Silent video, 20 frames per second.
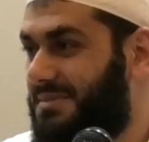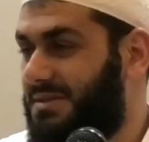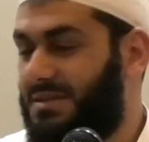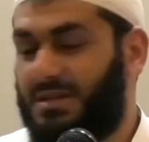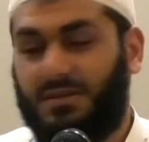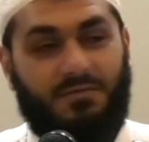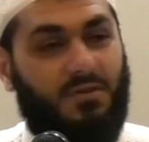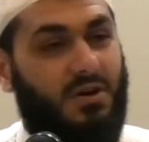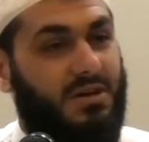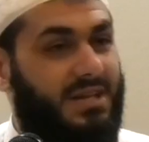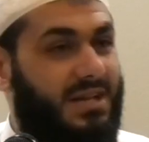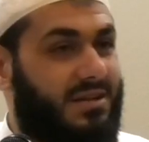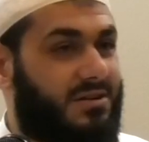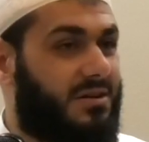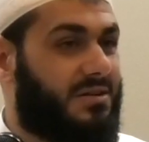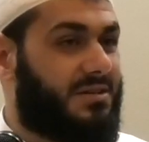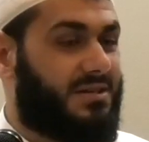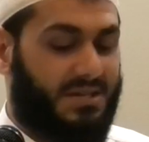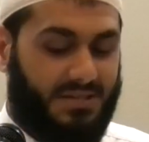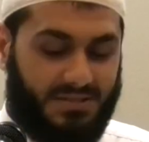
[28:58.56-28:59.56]
Divide and
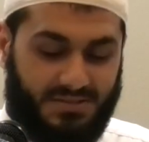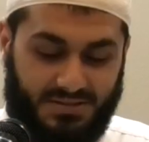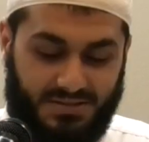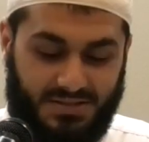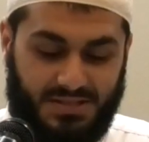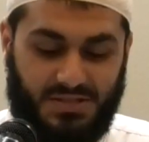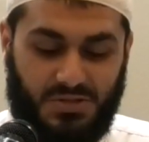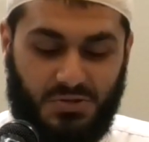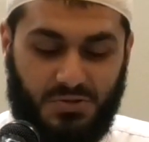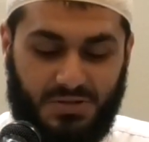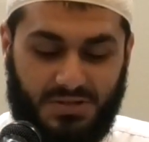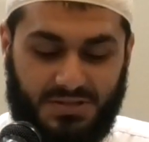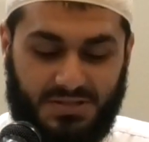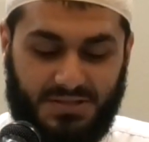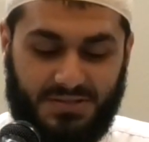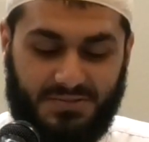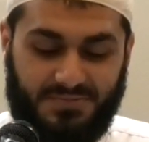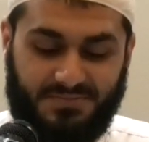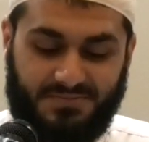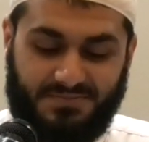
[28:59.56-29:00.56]
conquer, this
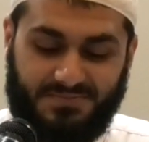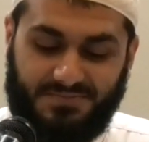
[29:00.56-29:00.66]
unity.